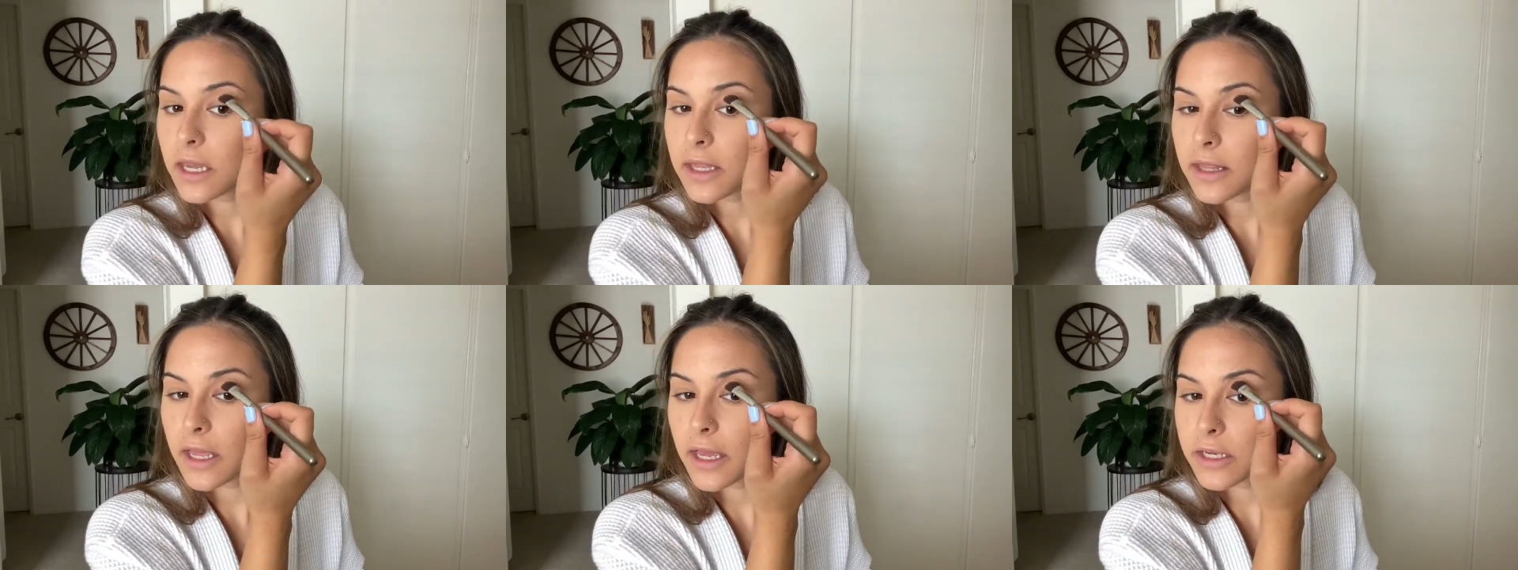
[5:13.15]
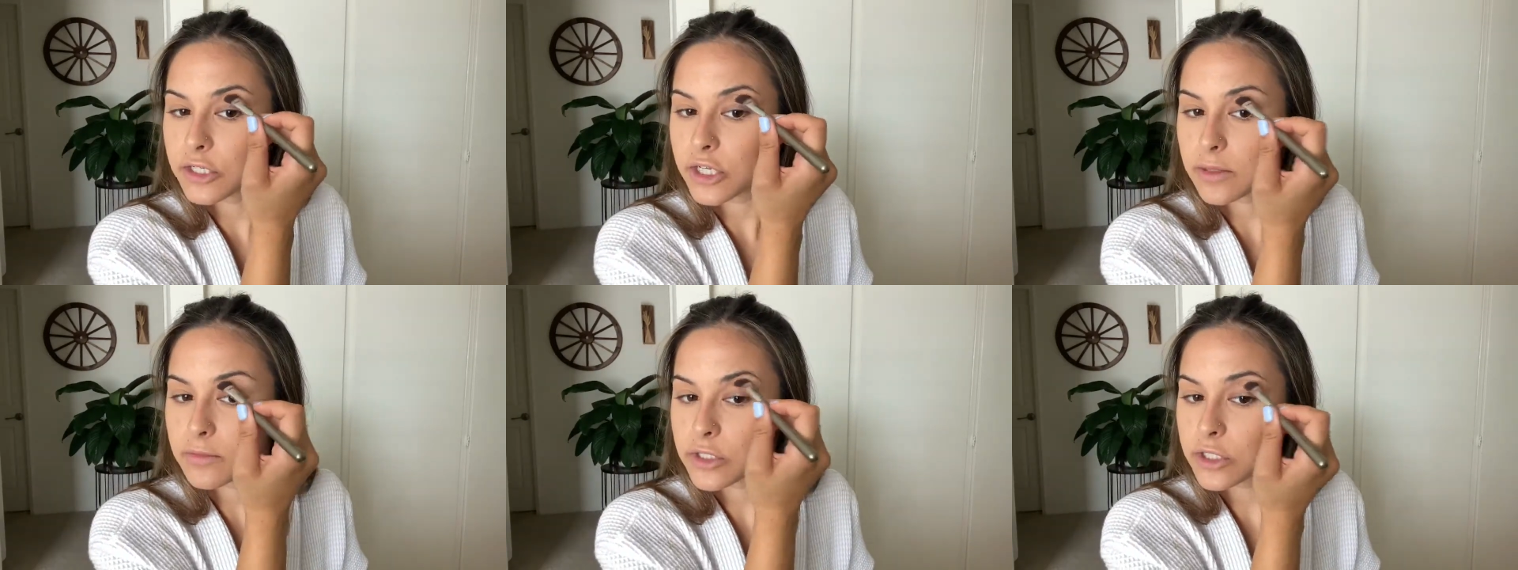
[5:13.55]
And then
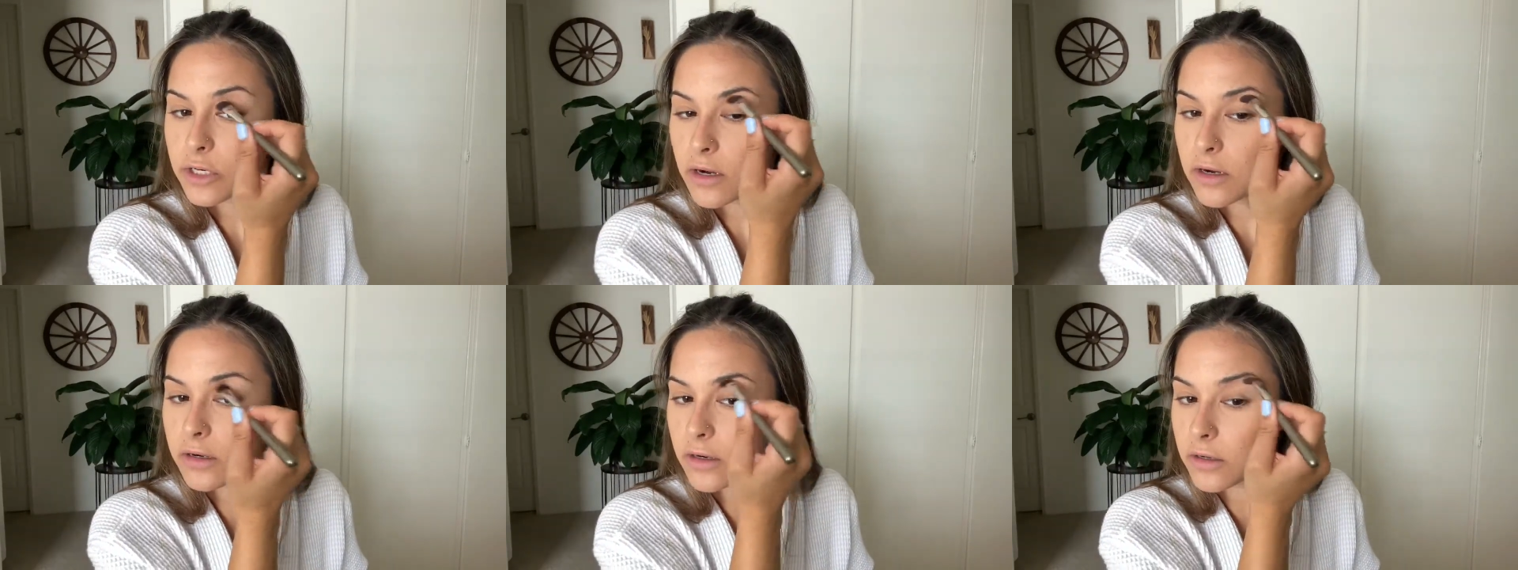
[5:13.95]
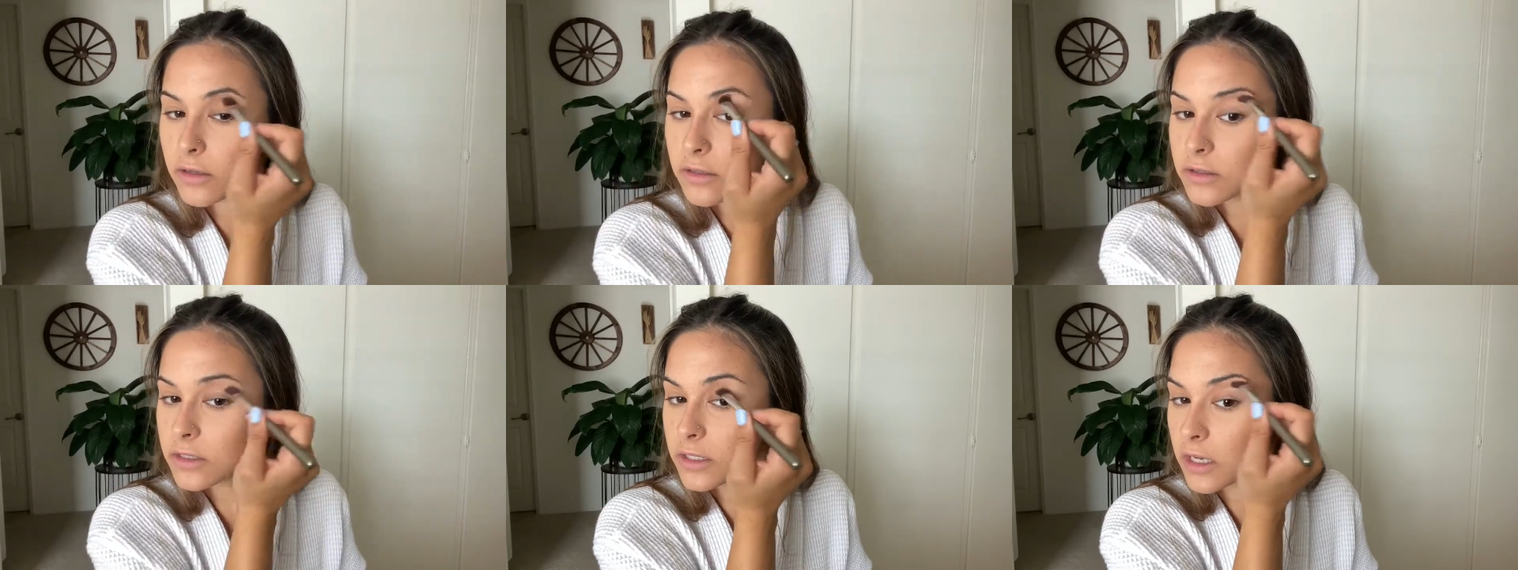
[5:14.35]
James
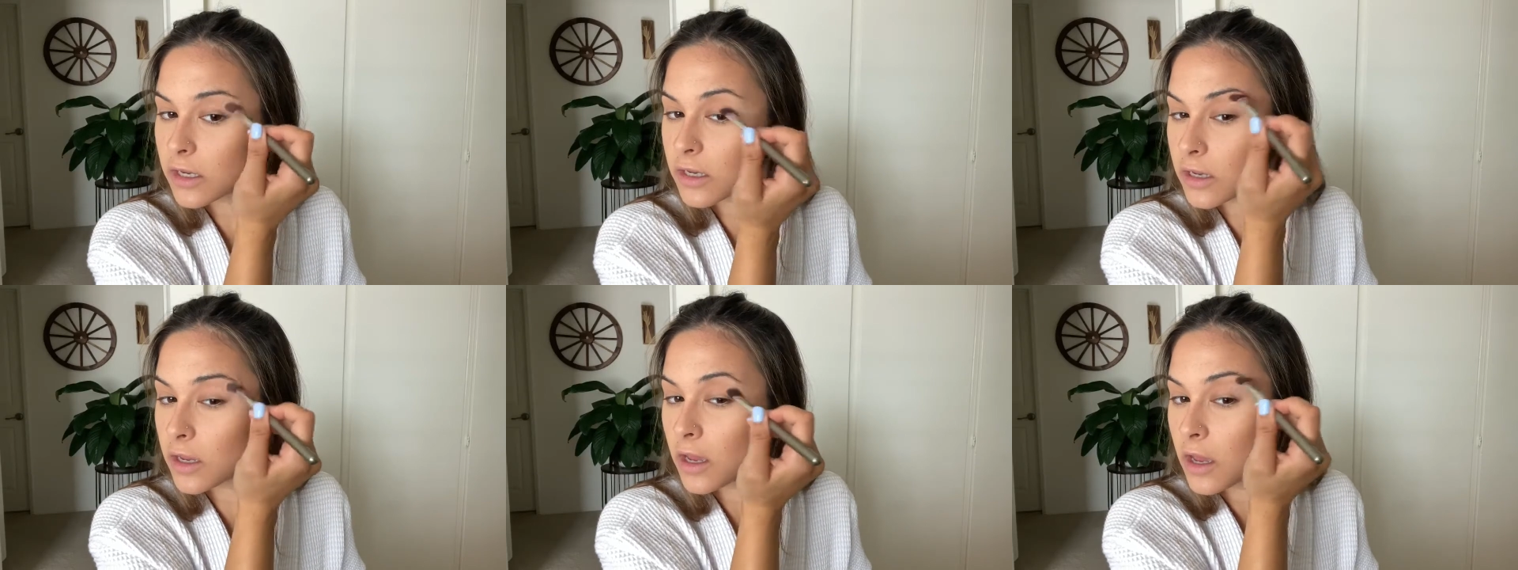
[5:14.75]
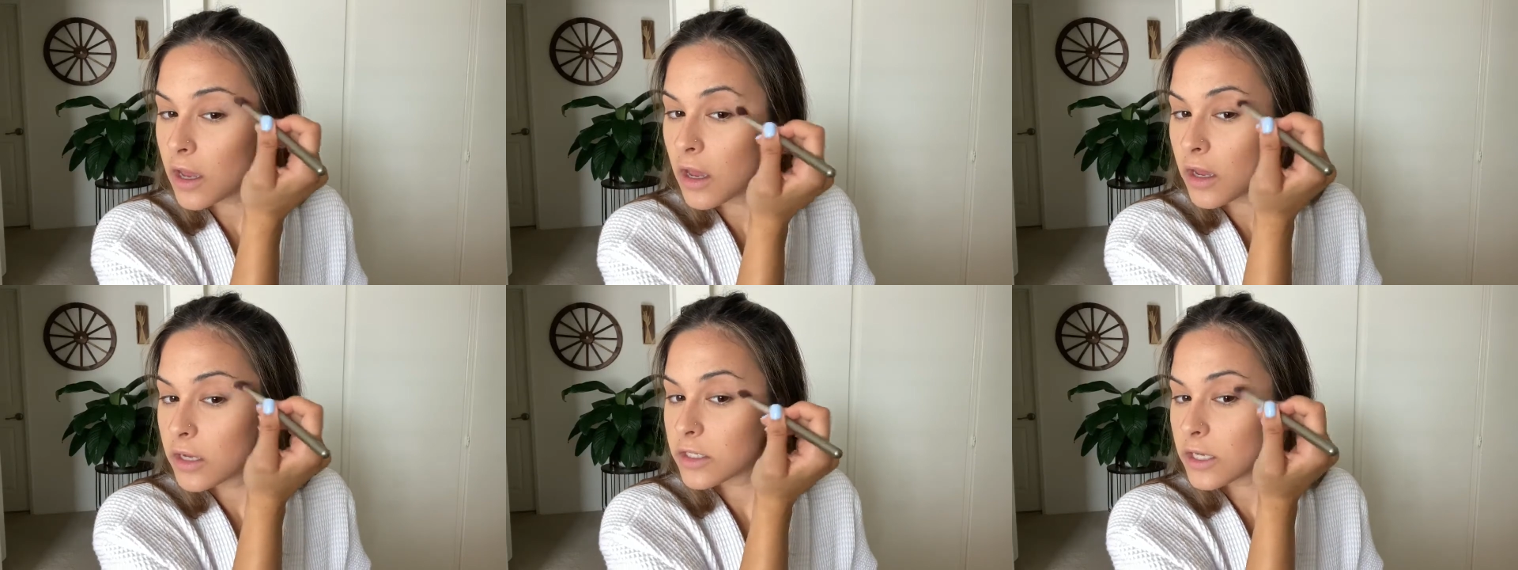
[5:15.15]
Charles
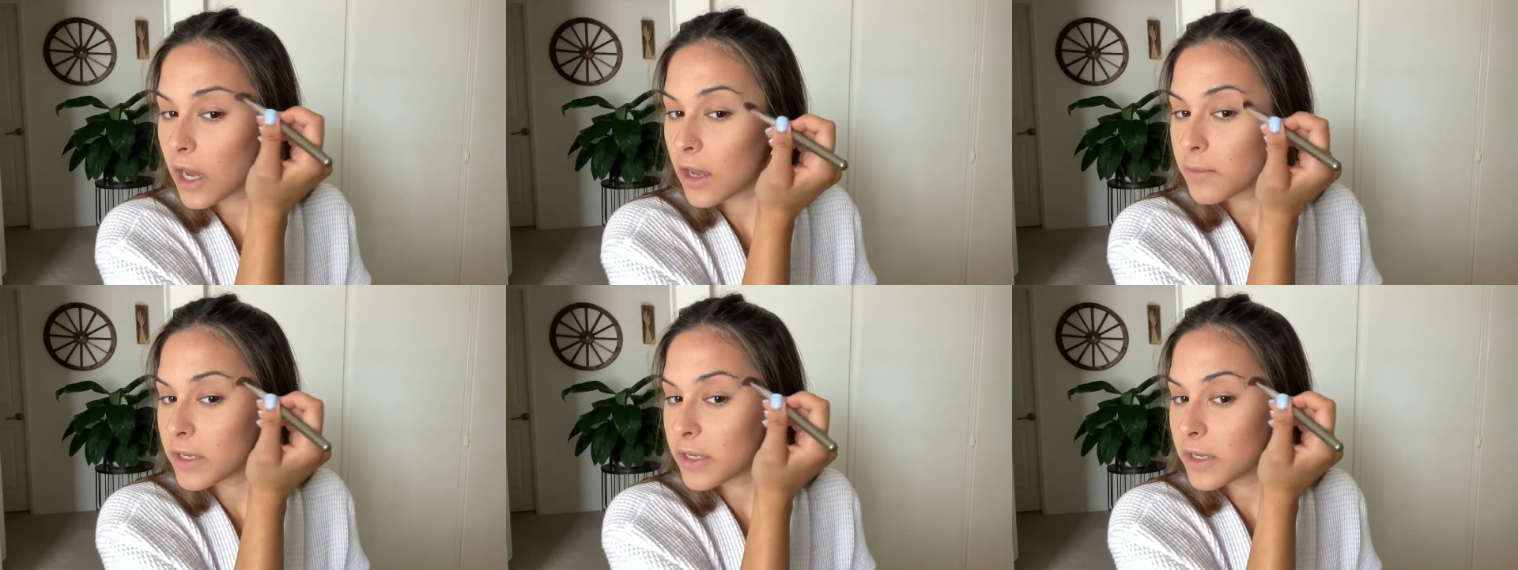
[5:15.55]
taught